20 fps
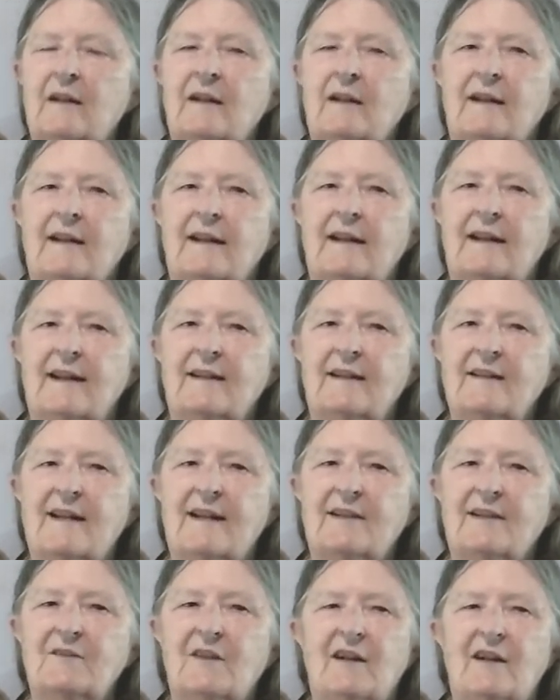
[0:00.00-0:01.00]

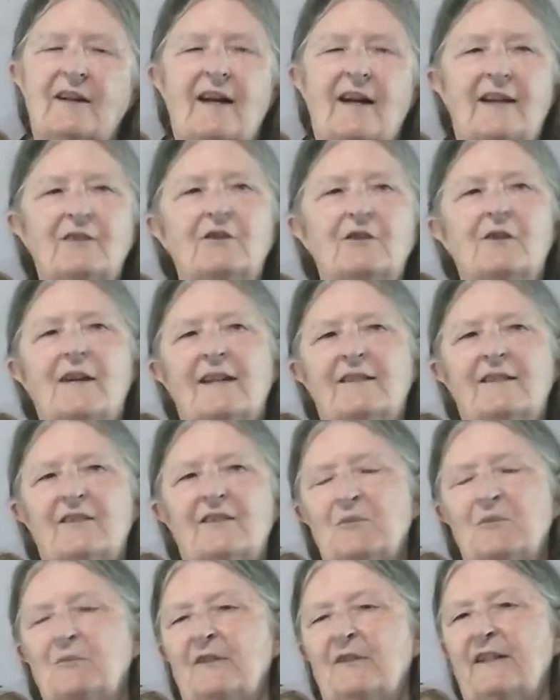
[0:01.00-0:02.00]
and I don't know how to
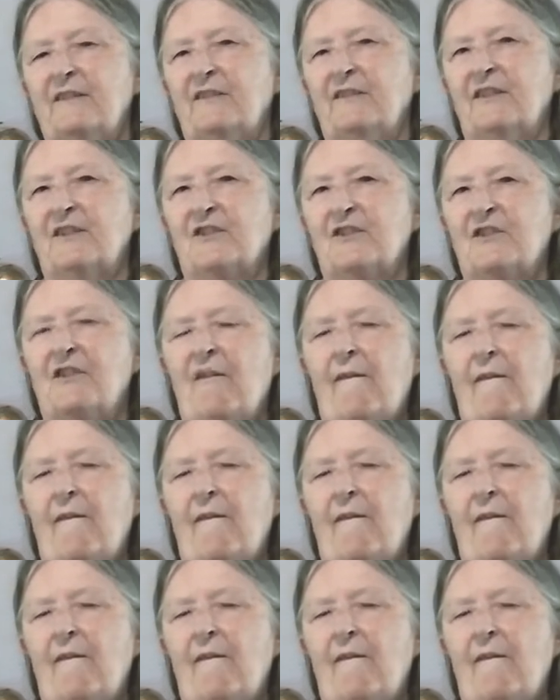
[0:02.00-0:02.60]
explain this.